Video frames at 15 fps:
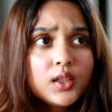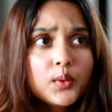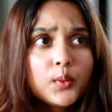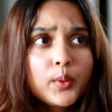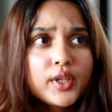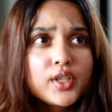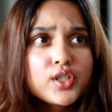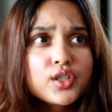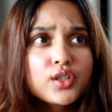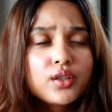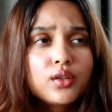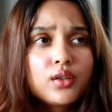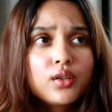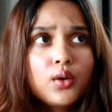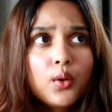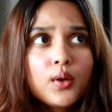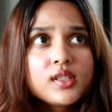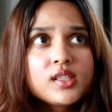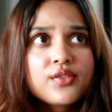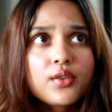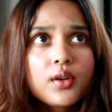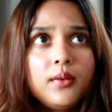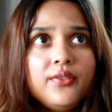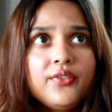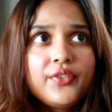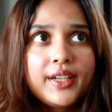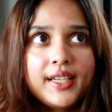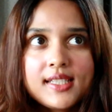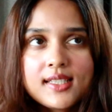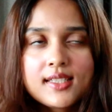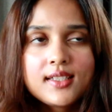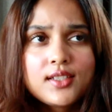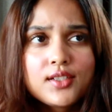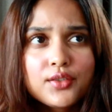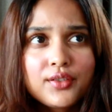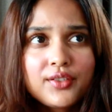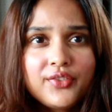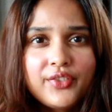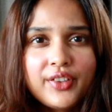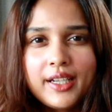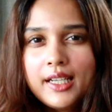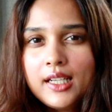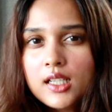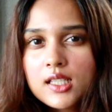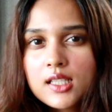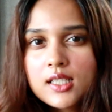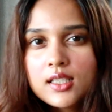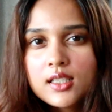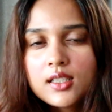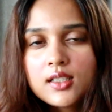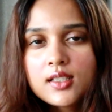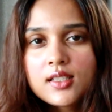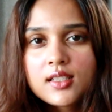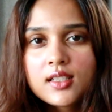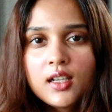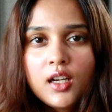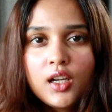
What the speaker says: which goes from phases of innocence